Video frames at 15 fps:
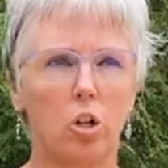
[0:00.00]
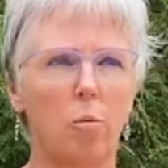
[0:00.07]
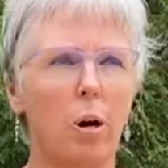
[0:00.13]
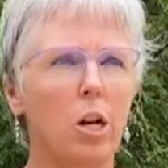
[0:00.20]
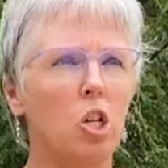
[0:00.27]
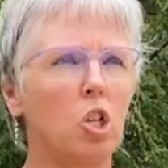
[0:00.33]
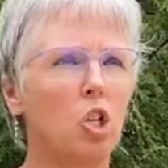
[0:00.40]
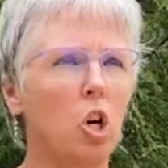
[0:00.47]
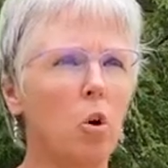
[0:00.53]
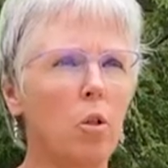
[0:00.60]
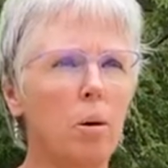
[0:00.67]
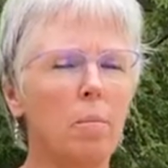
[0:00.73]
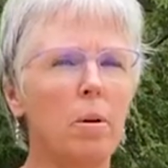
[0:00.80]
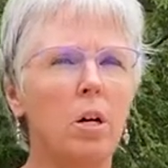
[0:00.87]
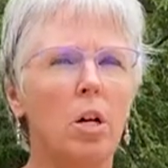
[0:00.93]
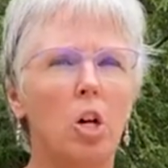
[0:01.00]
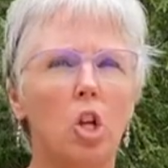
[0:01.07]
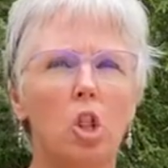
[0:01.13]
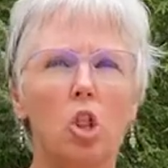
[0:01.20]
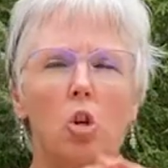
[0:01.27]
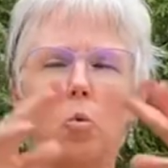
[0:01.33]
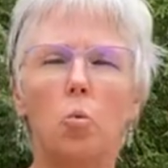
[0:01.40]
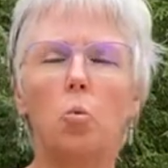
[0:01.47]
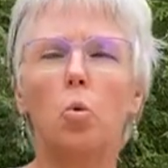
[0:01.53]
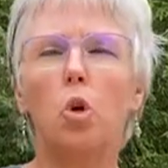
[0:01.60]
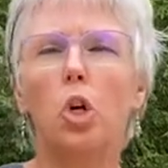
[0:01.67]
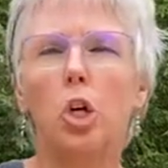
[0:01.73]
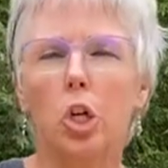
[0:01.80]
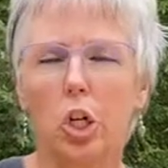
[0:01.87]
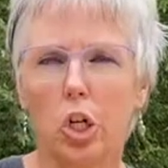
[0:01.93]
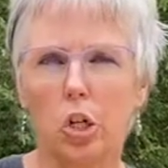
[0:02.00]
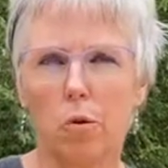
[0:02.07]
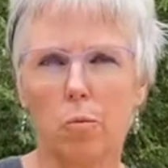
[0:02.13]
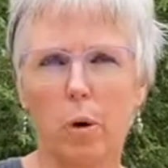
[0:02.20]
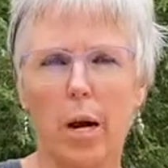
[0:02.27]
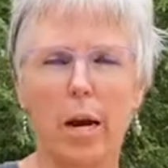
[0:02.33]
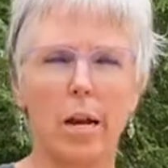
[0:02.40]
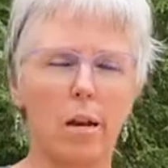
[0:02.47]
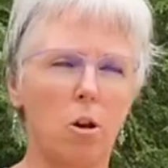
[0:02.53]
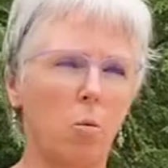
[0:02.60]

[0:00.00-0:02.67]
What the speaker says: You want to show them the world, right?